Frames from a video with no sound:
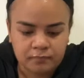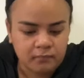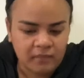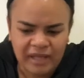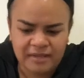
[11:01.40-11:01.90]

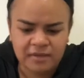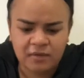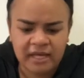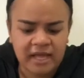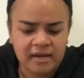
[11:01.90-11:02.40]
And so
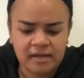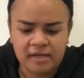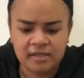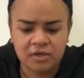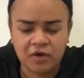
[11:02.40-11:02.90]
again,
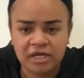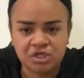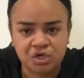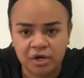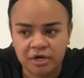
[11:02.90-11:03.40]
it's a great
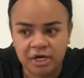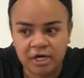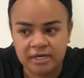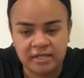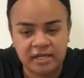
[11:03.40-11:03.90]
starter.
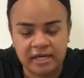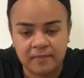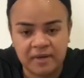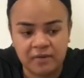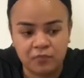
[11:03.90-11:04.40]
It's not like I'm
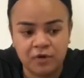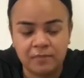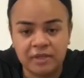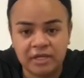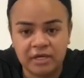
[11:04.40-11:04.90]
gonna have run $1
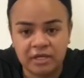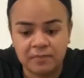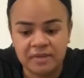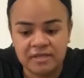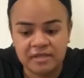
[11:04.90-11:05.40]
million
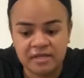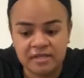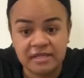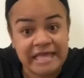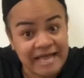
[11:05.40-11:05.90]
business
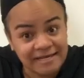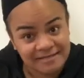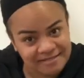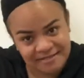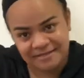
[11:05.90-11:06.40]
yet.
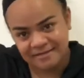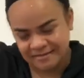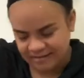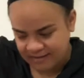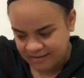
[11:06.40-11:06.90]

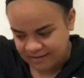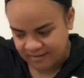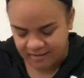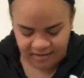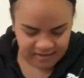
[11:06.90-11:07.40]

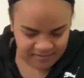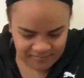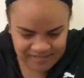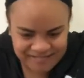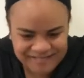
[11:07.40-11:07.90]

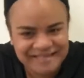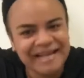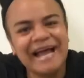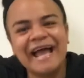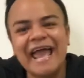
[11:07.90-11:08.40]

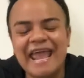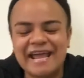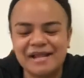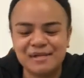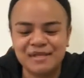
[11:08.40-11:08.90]

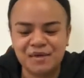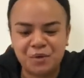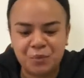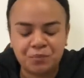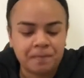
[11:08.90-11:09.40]
And
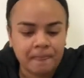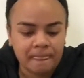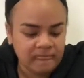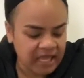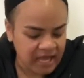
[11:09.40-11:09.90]
so
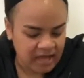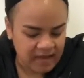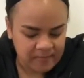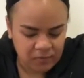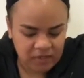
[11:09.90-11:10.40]
yeah,
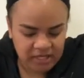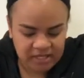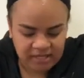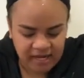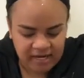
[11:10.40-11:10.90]
I'm really
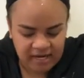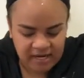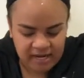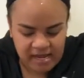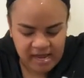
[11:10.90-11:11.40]
excited,
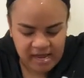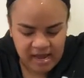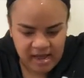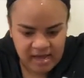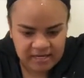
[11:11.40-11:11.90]

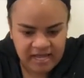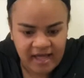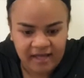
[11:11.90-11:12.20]
and yeah,